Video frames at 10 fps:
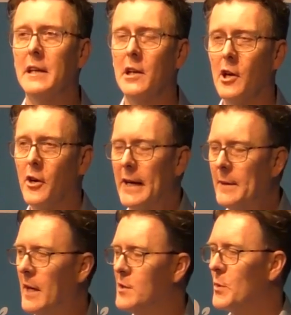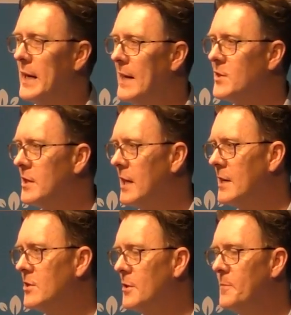in learning as we
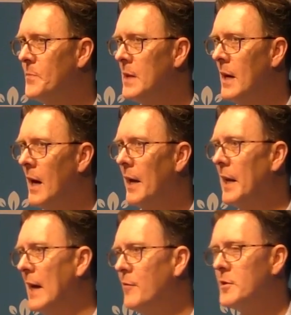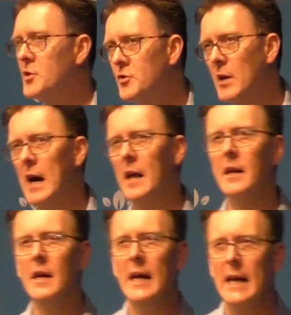educate you. And life at Strand,
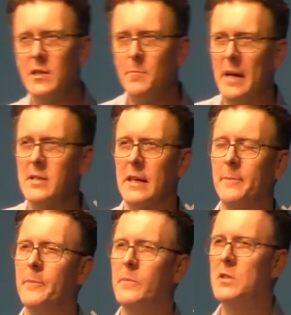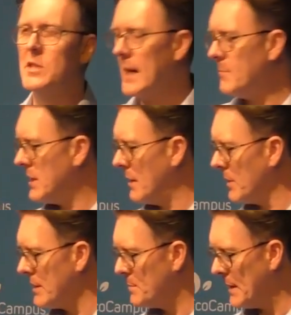it's busy. The
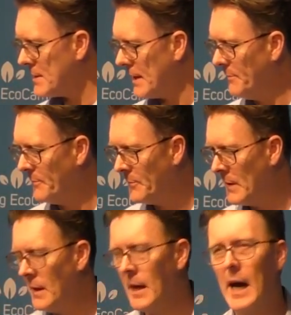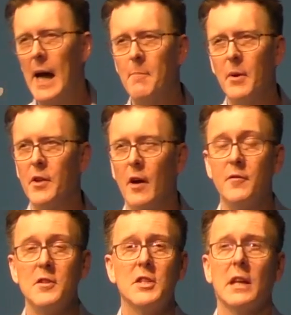timetable is busy, but our
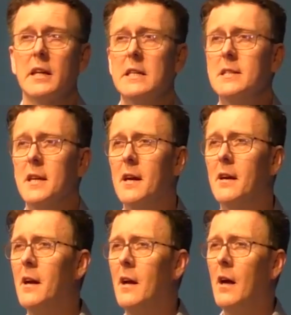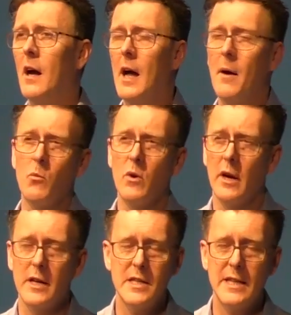facilities here we're
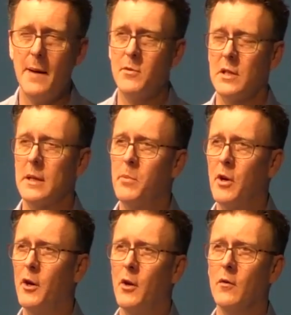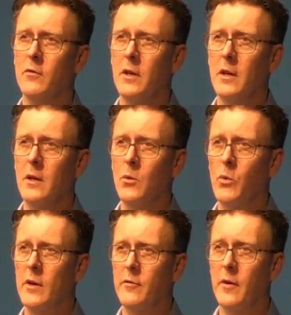exceptionally proud of.
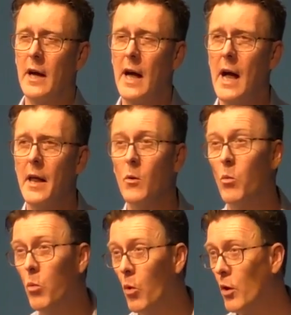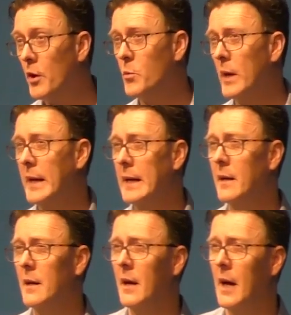We've an award-winning,
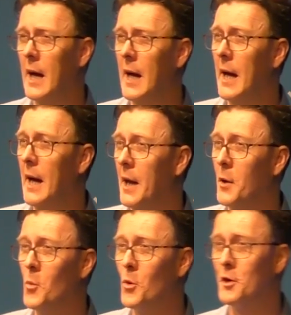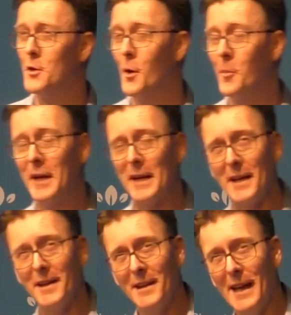an award-nominated
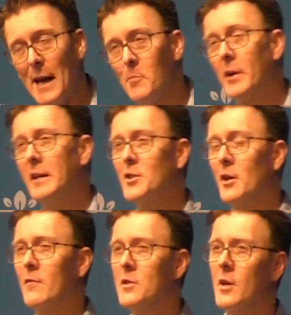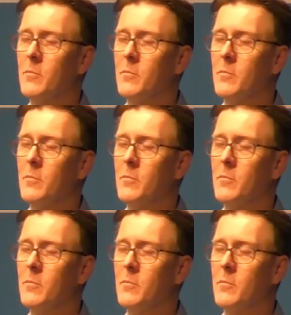library service